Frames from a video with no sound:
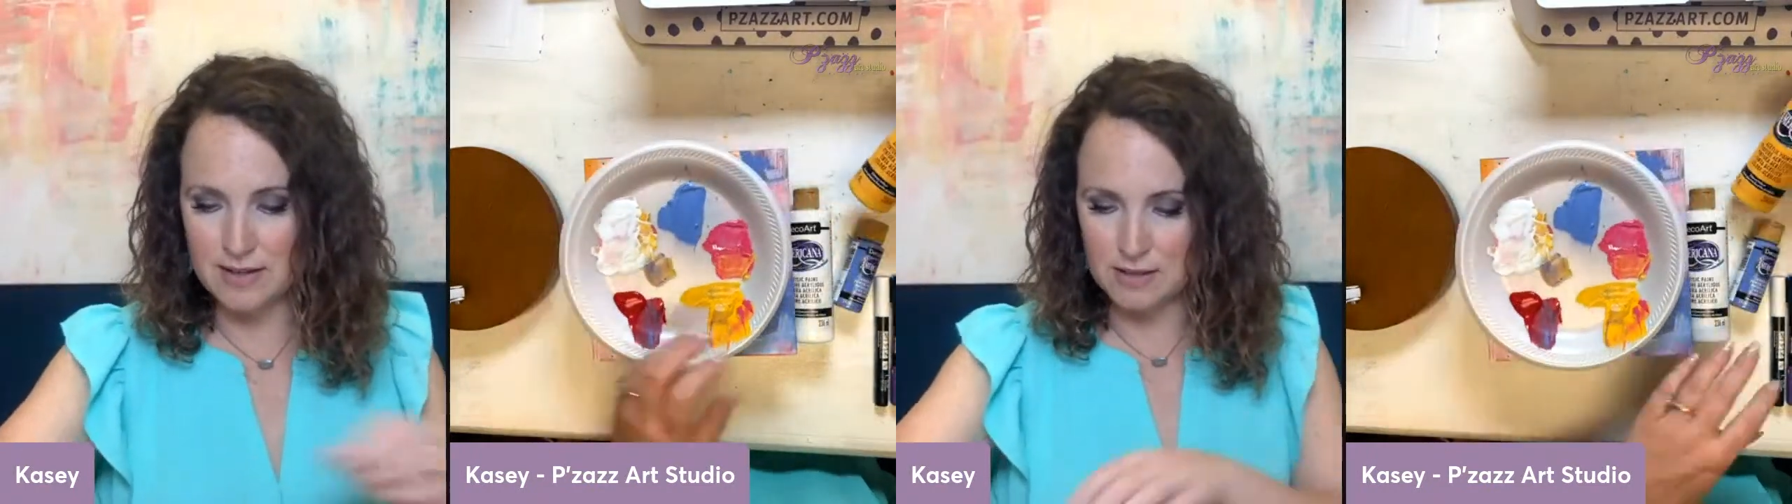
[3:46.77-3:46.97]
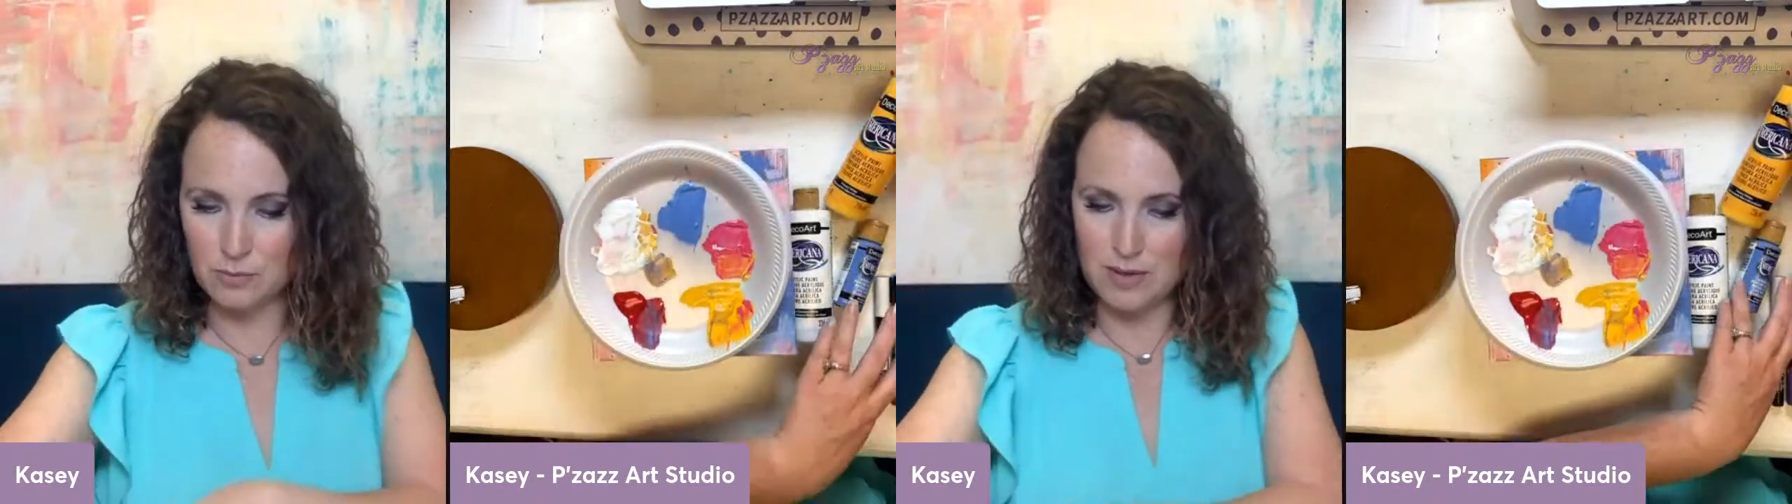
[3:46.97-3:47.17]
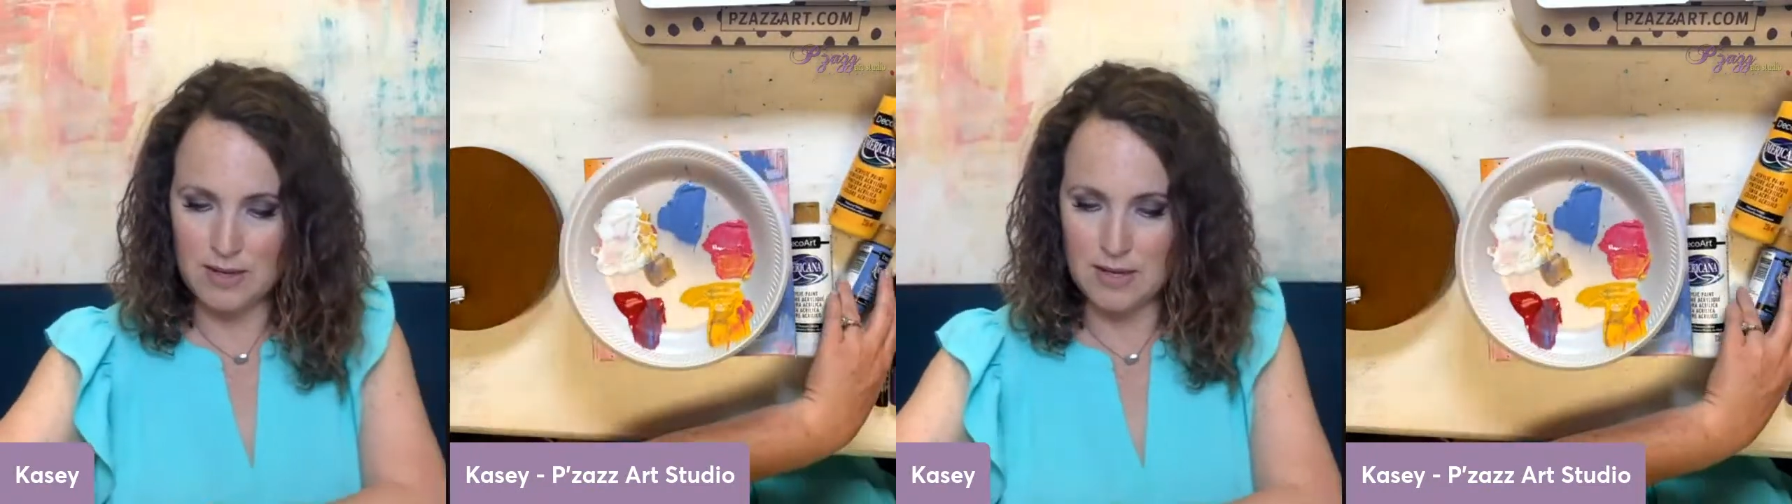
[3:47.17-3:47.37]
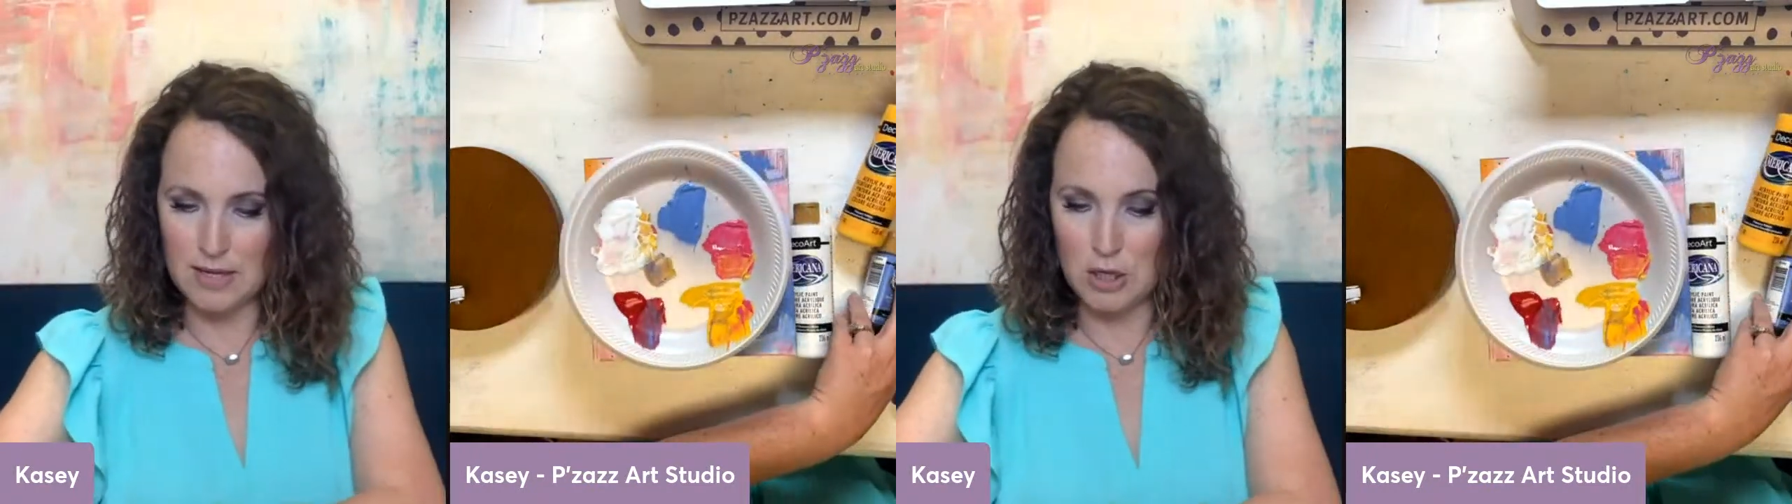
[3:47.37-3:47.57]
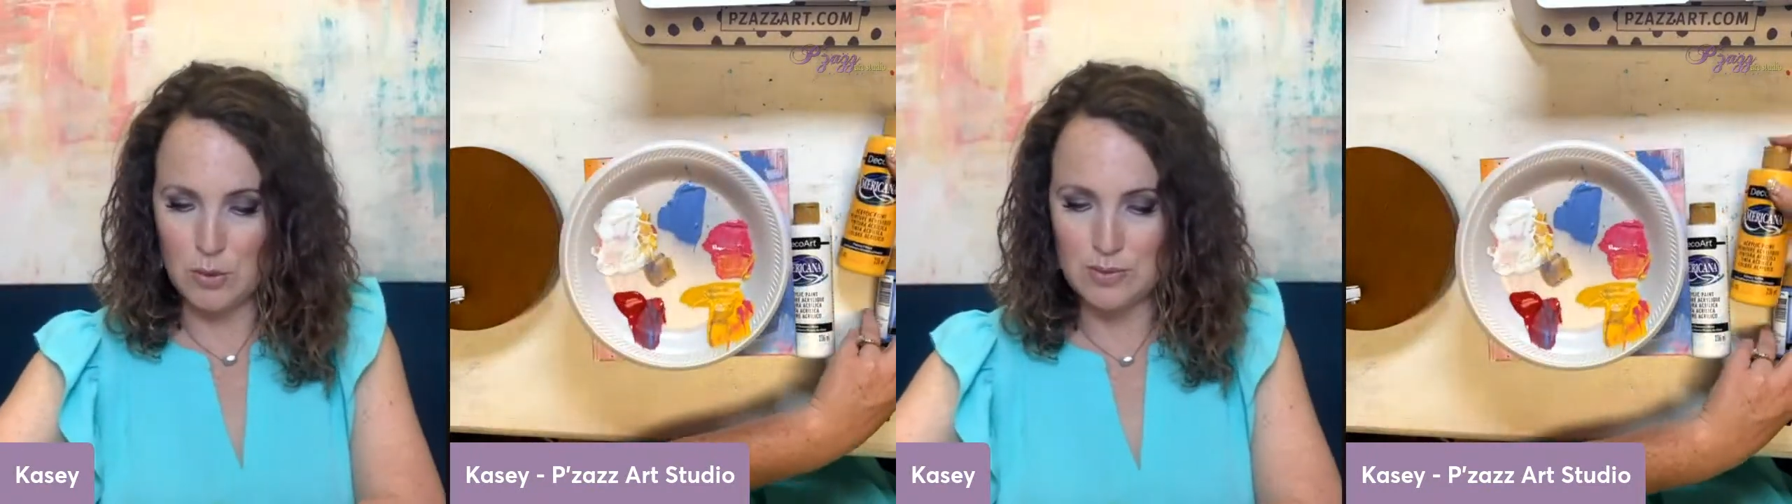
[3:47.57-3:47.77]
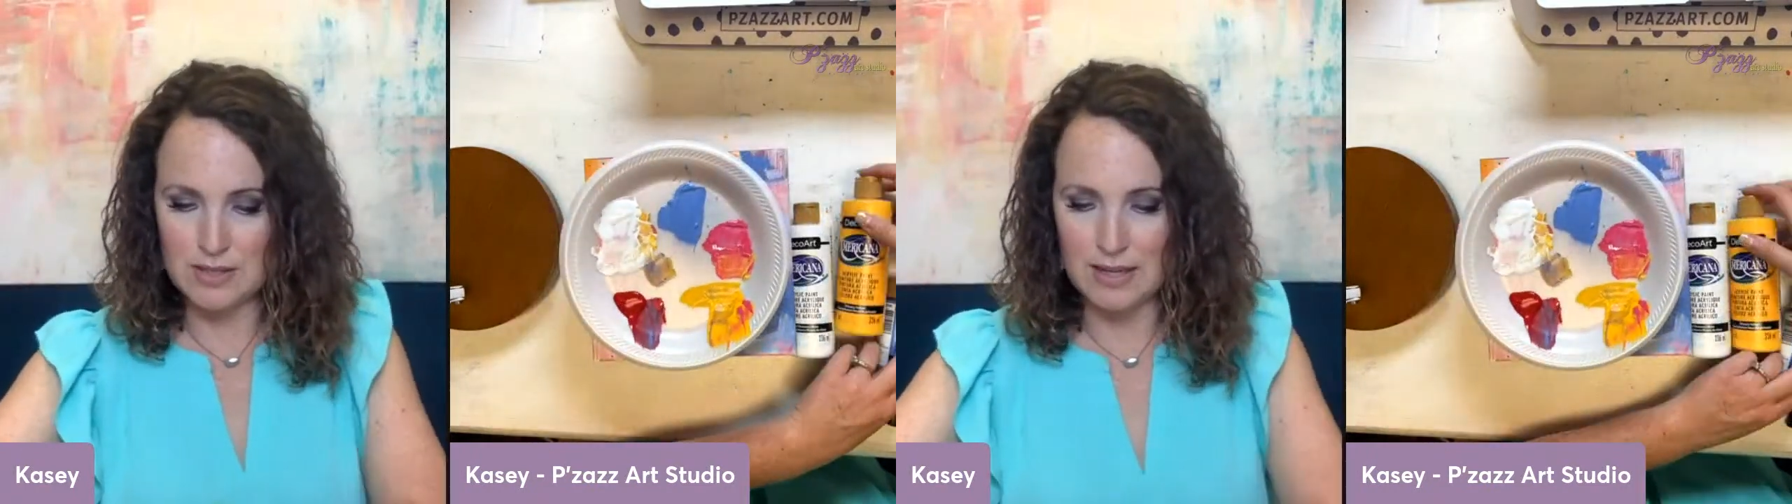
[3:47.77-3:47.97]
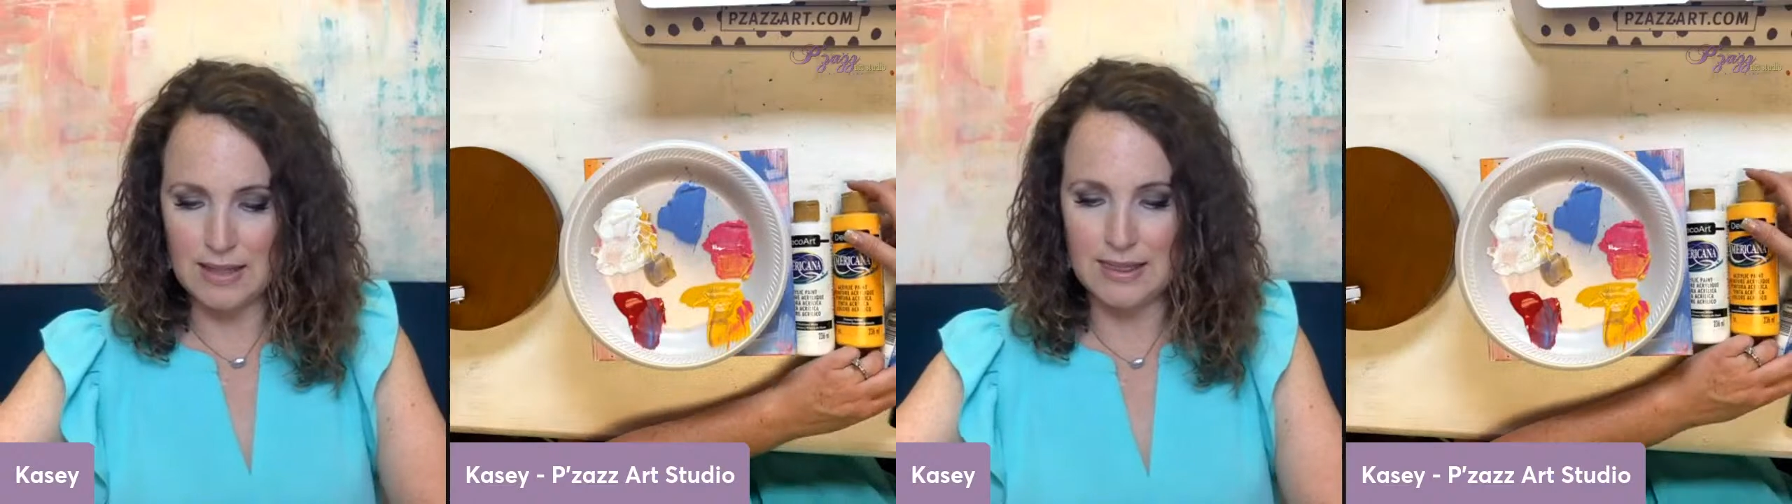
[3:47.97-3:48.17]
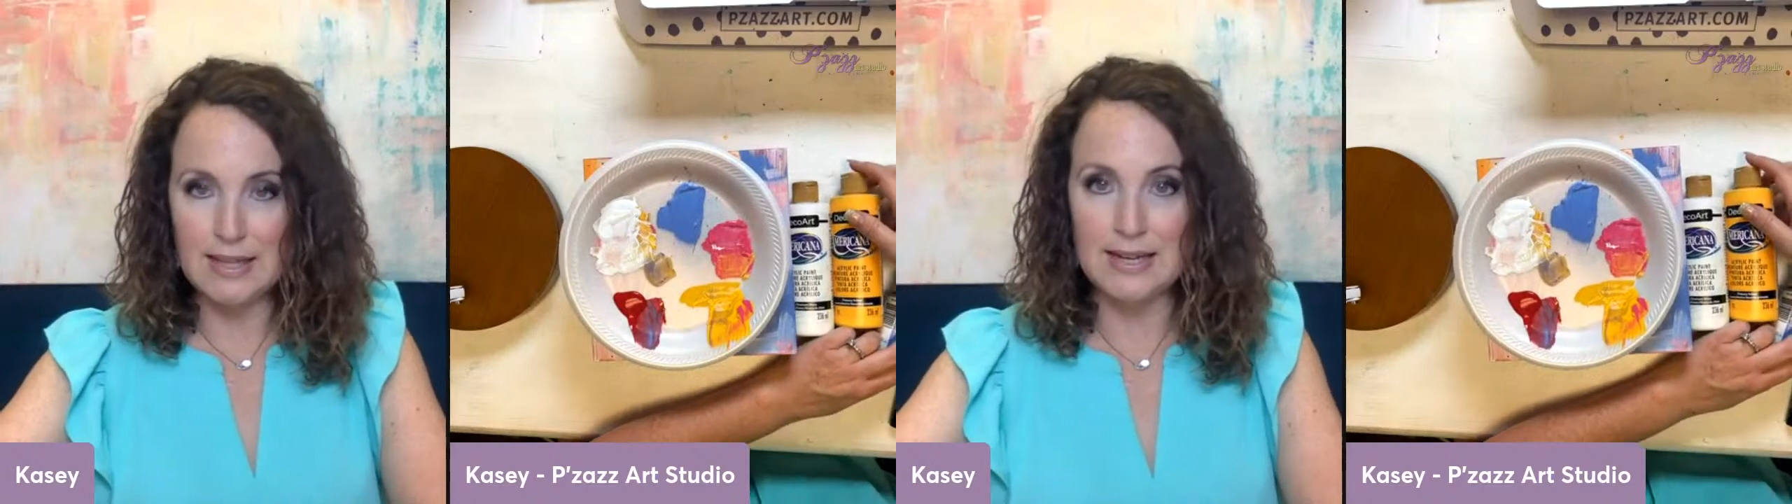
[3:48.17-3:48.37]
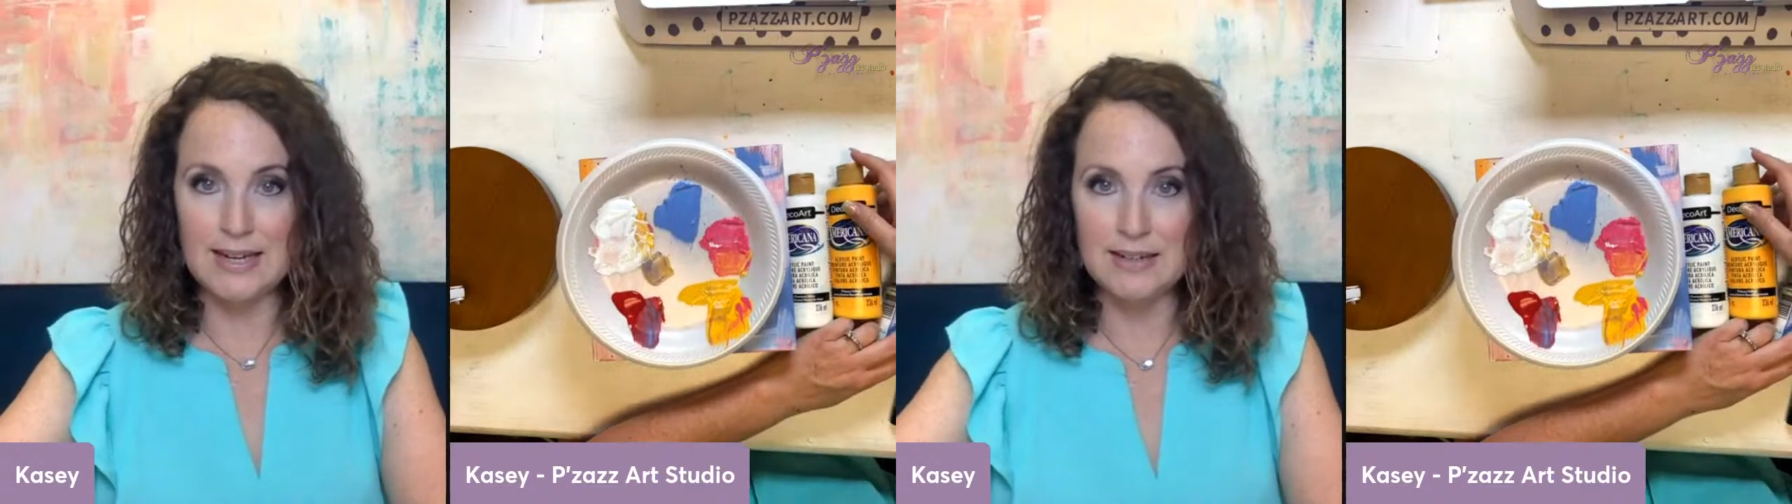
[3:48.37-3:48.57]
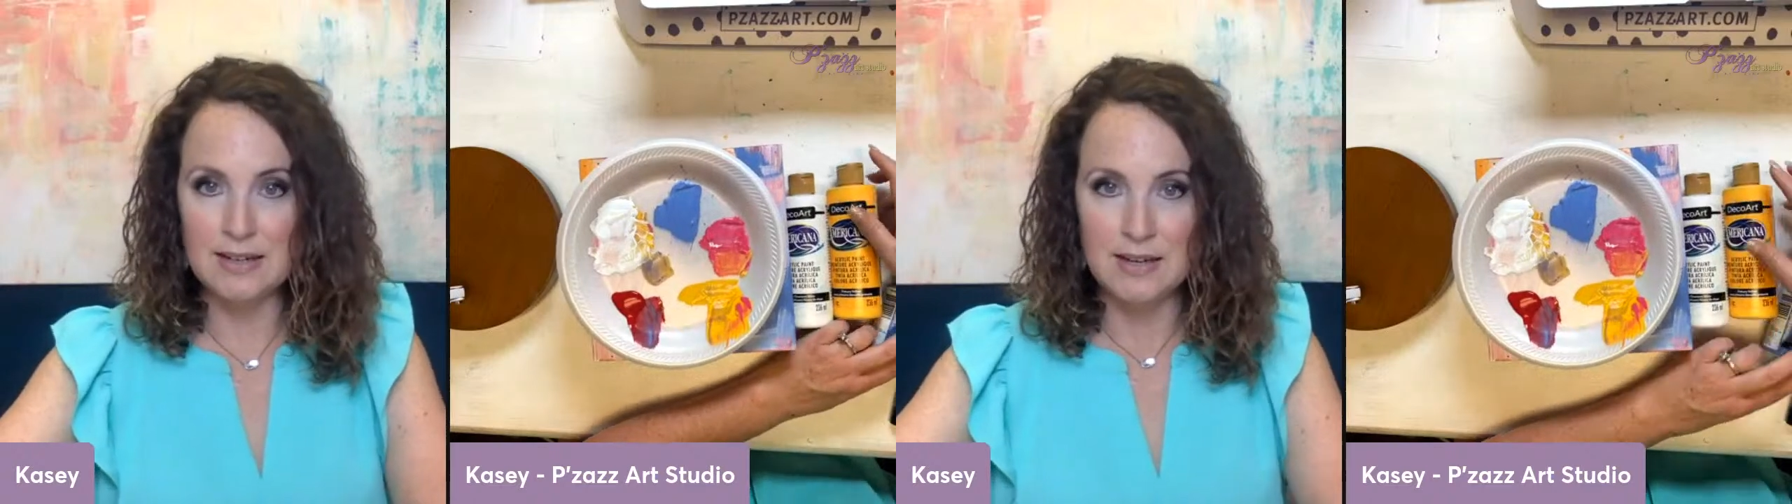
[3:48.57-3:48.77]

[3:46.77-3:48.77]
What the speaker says: because we use it a lot.